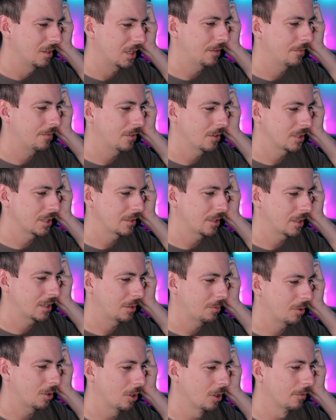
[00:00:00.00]
At first I thought they
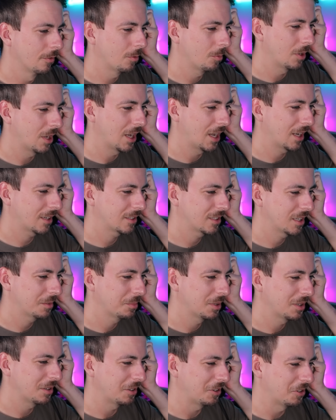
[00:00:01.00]
were overreacting,
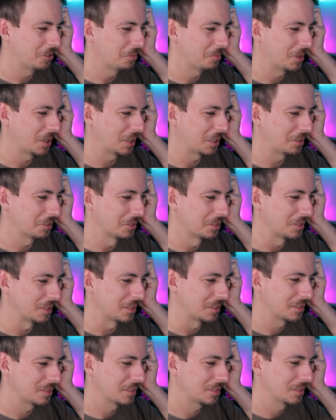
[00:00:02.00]
but oh my
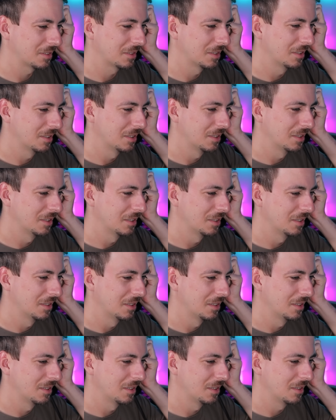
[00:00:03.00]
goodness.
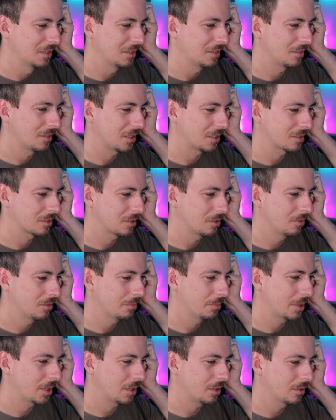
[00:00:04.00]
Oh, nice
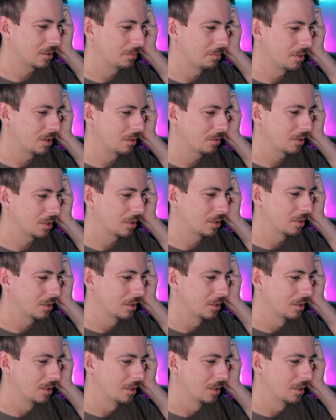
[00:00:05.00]
going, pal. You broke it.
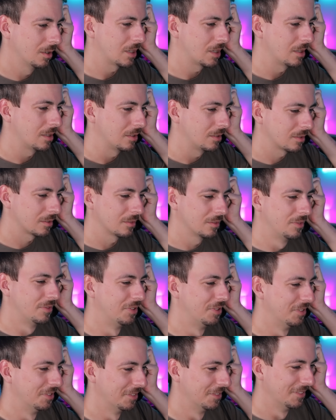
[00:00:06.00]
Jeez.
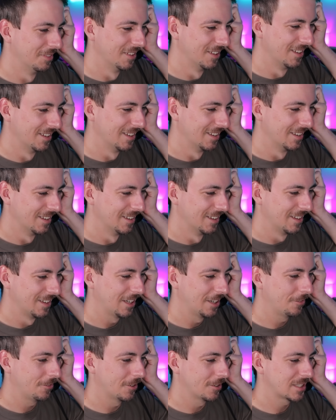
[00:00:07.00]

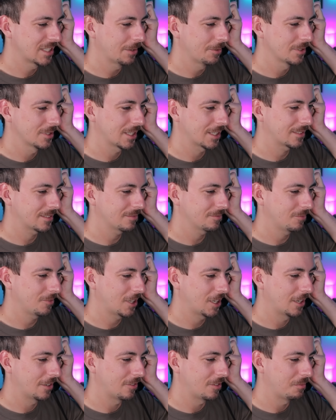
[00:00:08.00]
At first I was like,
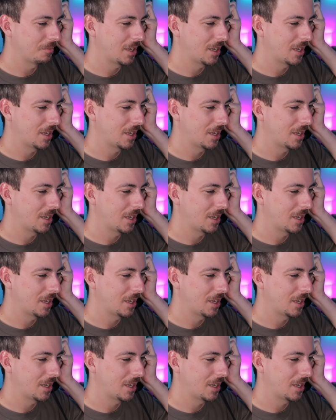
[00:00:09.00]
whatever,